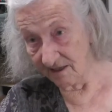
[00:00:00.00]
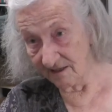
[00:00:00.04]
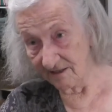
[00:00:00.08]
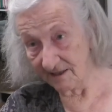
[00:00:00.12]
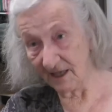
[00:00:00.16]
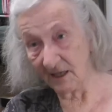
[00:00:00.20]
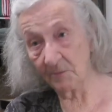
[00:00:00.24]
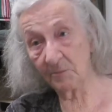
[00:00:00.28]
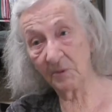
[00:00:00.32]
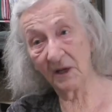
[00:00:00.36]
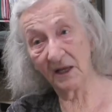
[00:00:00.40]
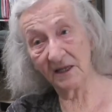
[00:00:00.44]

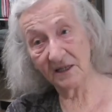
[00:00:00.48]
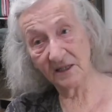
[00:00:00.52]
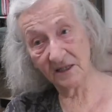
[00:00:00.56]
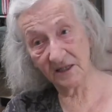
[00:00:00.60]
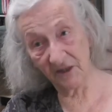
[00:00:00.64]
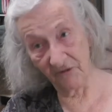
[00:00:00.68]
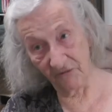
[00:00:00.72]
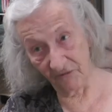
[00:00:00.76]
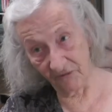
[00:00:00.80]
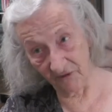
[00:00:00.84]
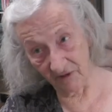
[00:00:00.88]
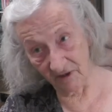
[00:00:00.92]
they play
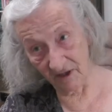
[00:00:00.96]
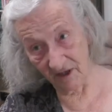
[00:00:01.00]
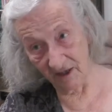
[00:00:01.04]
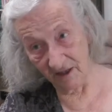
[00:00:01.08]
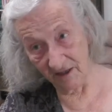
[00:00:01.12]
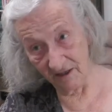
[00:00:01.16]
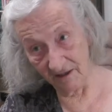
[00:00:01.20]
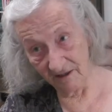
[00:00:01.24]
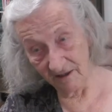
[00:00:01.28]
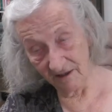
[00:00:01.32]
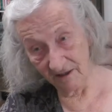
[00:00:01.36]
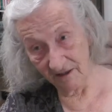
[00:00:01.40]

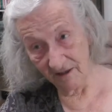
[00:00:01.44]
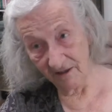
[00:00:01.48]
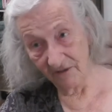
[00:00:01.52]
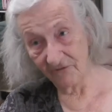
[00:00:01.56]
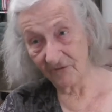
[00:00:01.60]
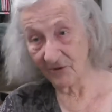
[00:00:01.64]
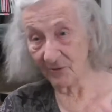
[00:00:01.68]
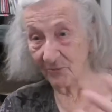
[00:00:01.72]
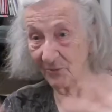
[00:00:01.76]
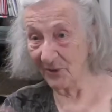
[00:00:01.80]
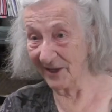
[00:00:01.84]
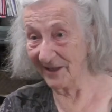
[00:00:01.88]
differently
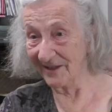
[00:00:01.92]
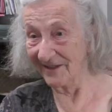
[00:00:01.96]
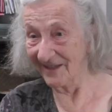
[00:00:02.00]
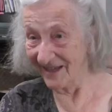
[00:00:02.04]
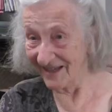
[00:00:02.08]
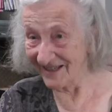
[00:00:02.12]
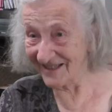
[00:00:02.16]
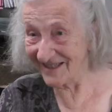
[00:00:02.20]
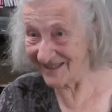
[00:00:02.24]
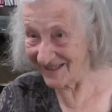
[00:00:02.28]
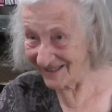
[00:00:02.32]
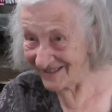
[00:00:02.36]
from when
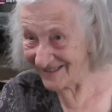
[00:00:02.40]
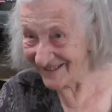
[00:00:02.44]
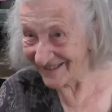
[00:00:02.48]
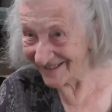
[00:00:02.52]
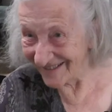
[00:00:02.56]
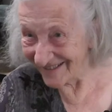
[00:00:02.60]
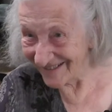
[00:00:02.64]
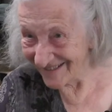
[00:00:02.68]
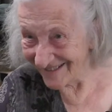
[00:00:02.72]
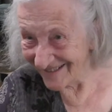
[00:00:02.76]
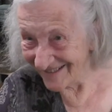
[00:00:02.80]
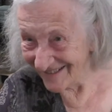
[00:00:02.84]
they're sitting.